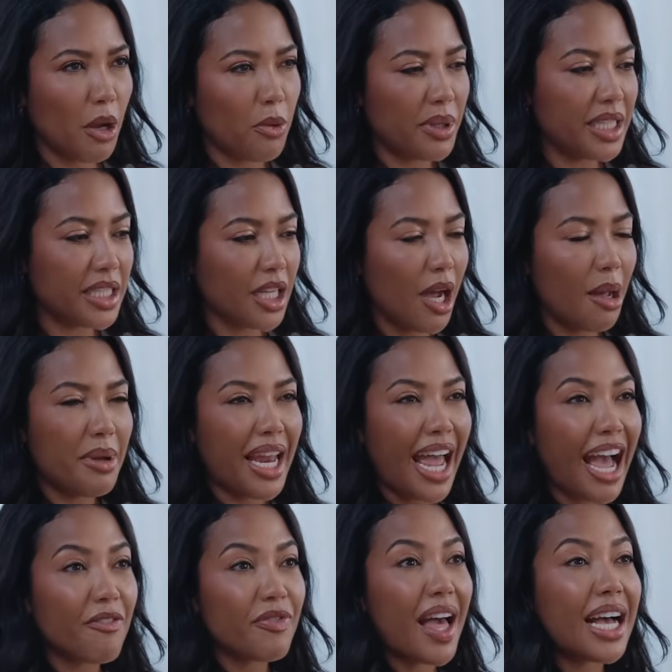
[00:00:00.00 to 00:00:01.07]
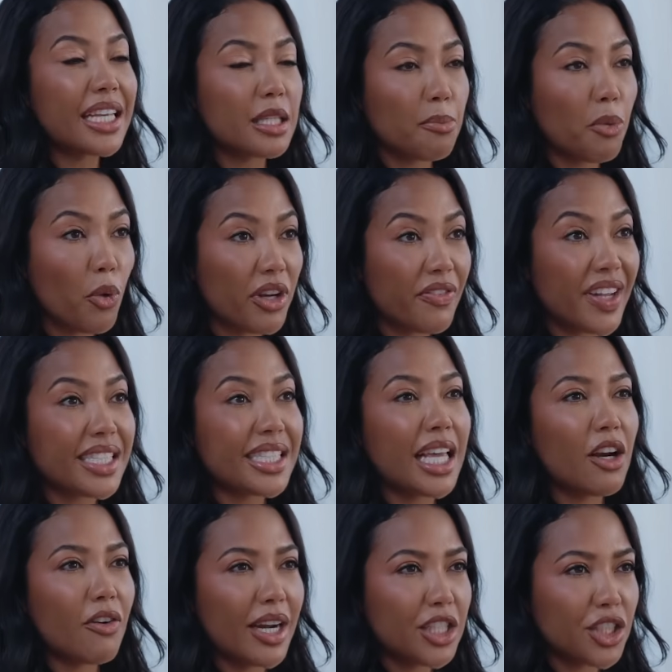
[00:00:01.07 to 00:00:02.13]
moment in time and have that as a point of
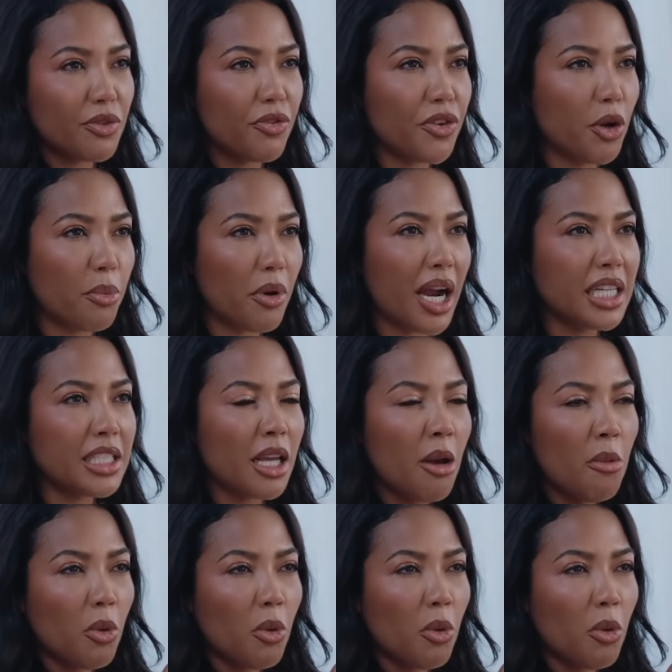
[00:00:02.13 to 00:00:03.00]
acceleration for your brand.